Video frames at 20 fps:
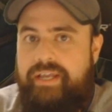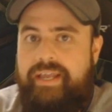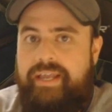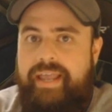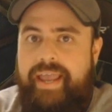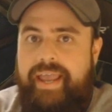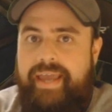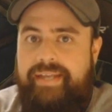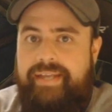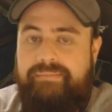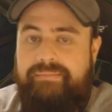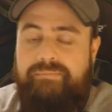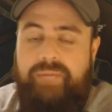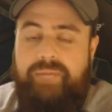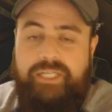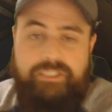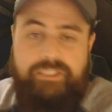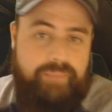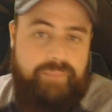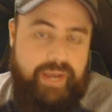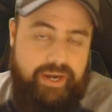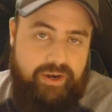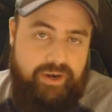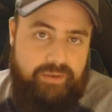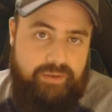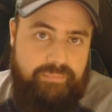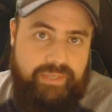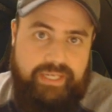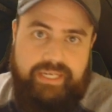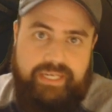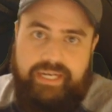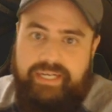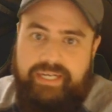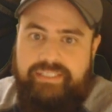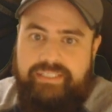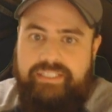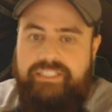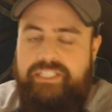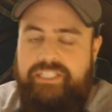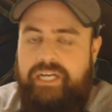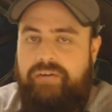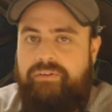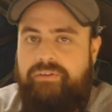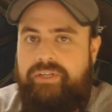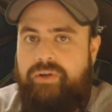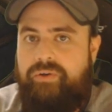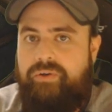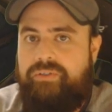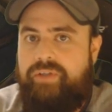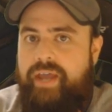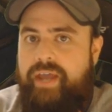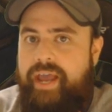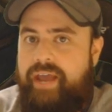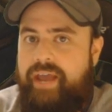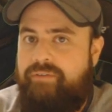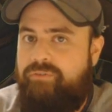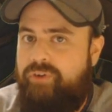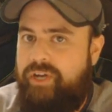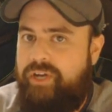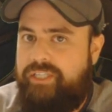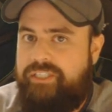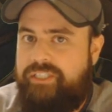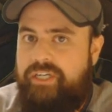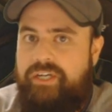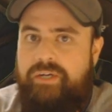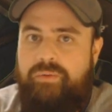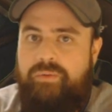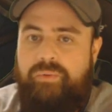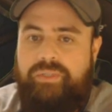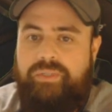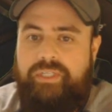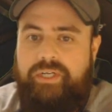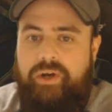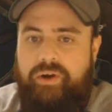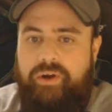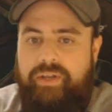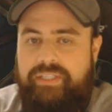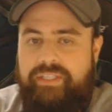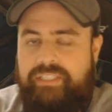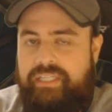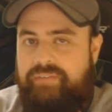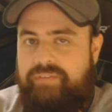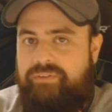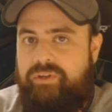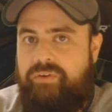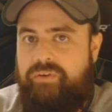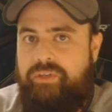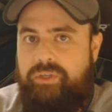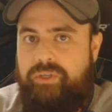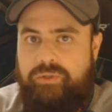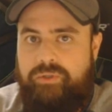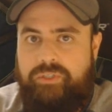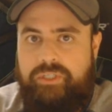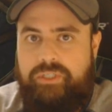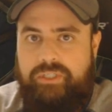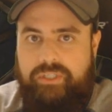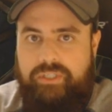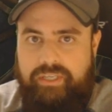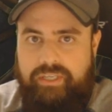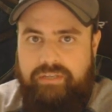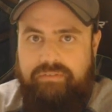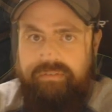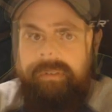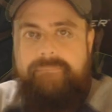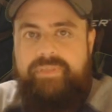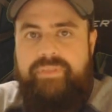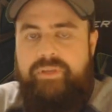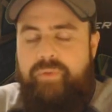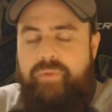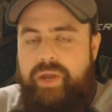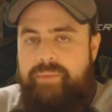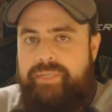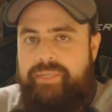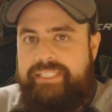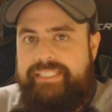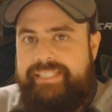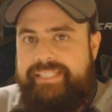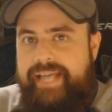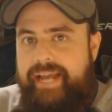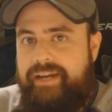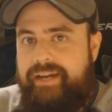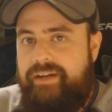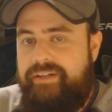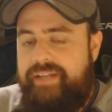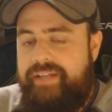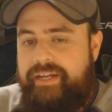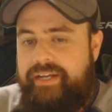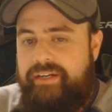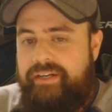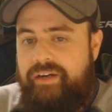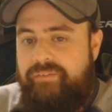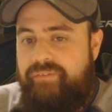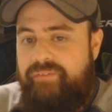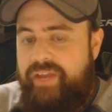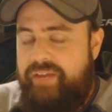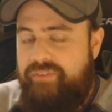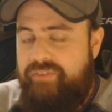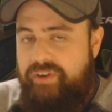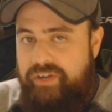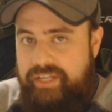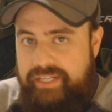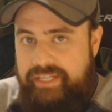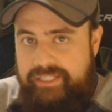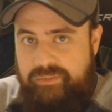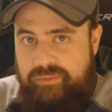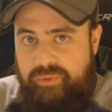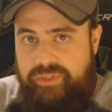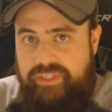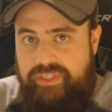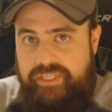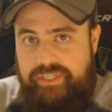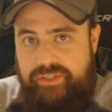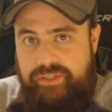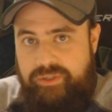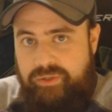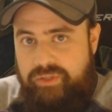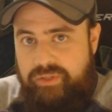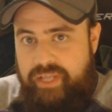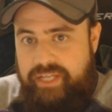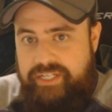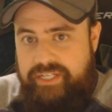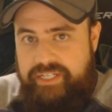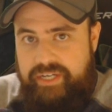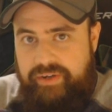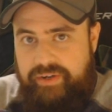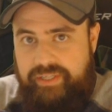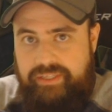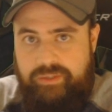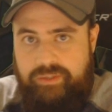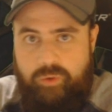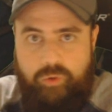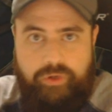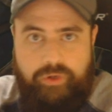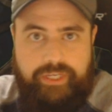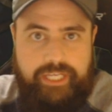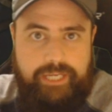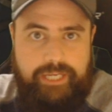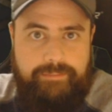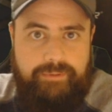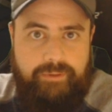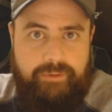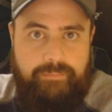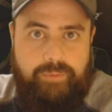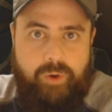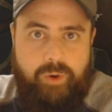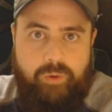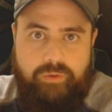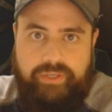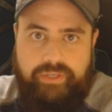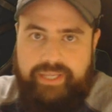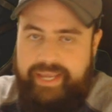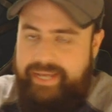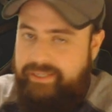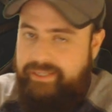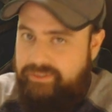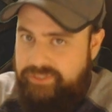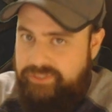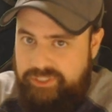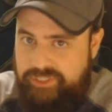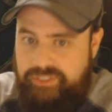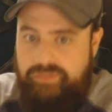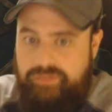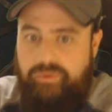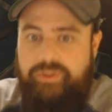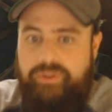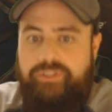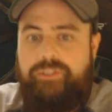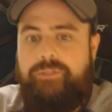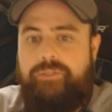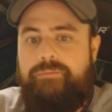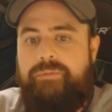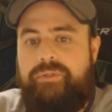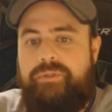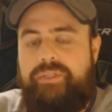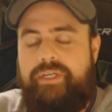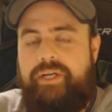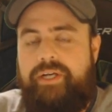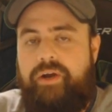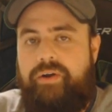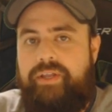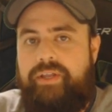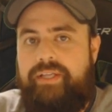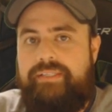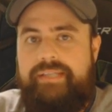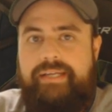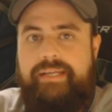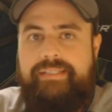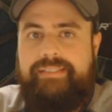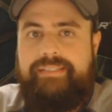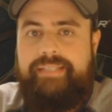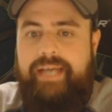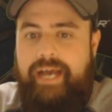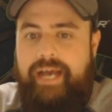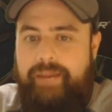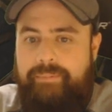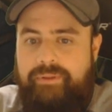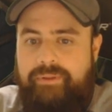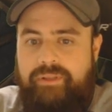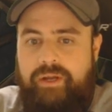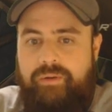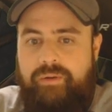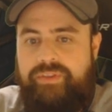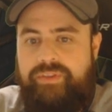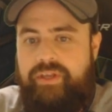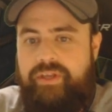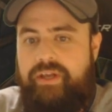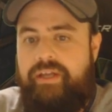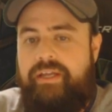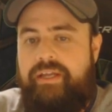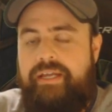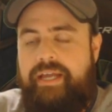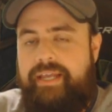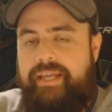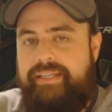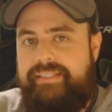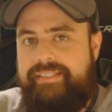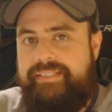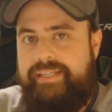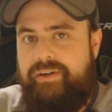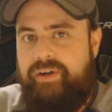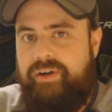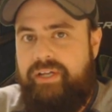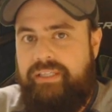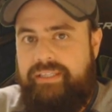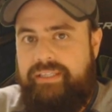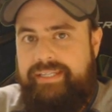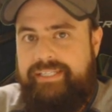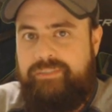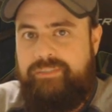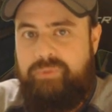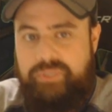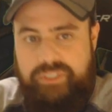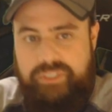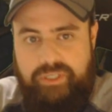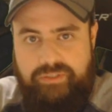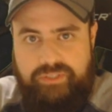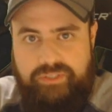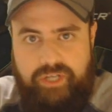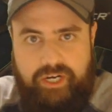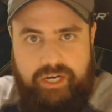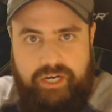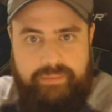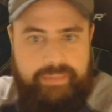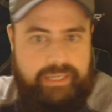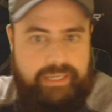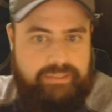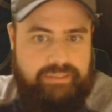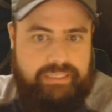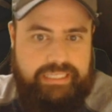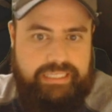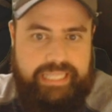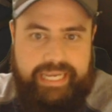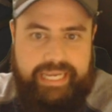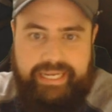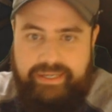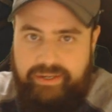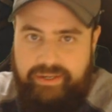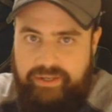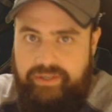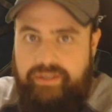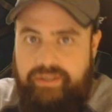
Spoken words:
and is much better because it's generally going to have Rush with the Guardians to give you a huge cleave. The way we stack our deck in our favor is with the new legendary Lore Keeper Polkelt, going to put the Guardians on top, along with the Ysera Unleashed, which I'll talk about later.